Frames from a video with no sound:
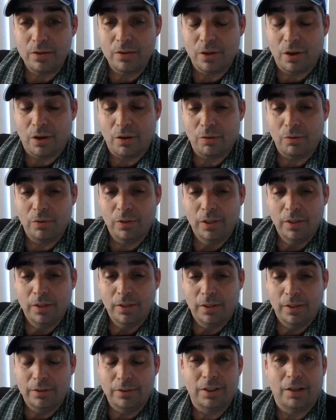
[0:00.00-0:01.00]
So,
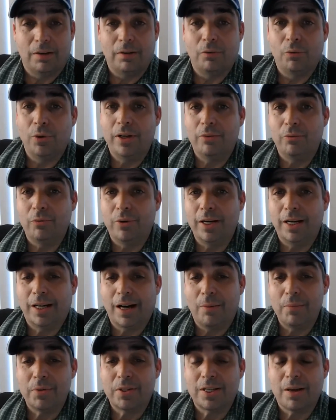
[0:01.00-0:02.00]
so when, when it
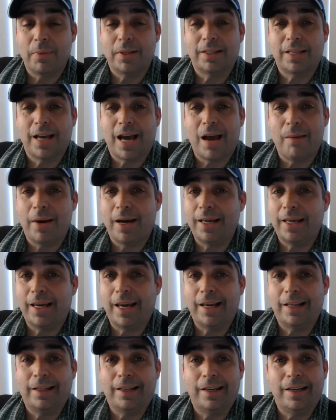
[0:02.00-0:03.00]
comes summertime, I
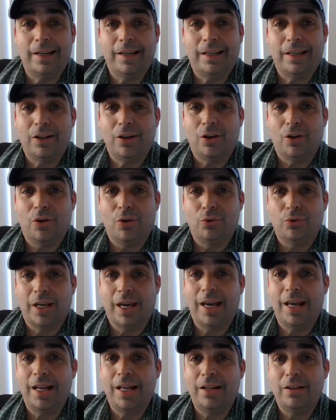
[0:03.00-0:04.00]
get like, you know,
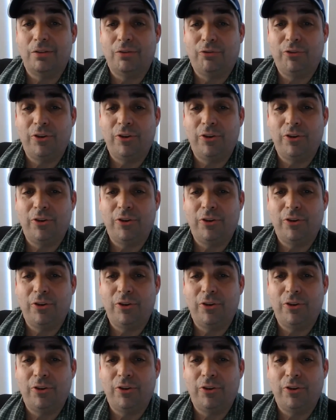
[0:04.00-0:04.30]
10,